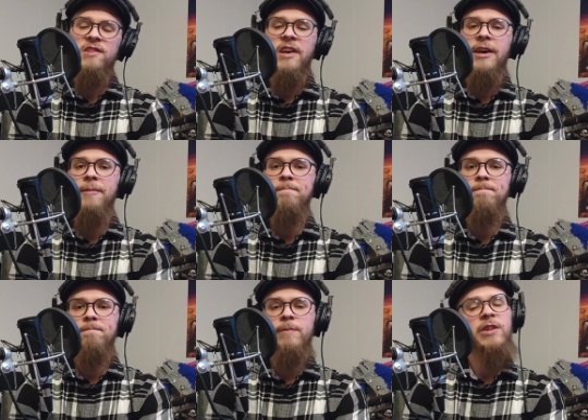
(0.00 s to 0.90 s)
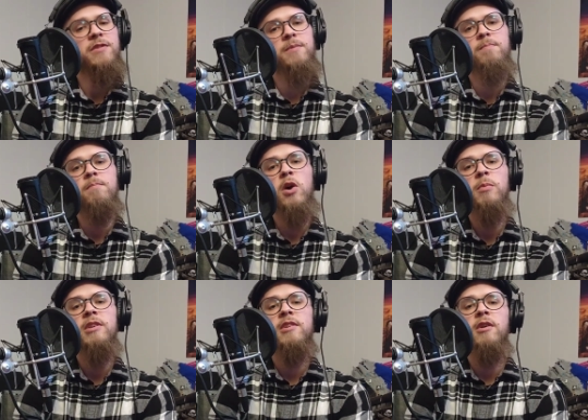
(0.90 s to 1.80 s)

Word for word: this time, this moment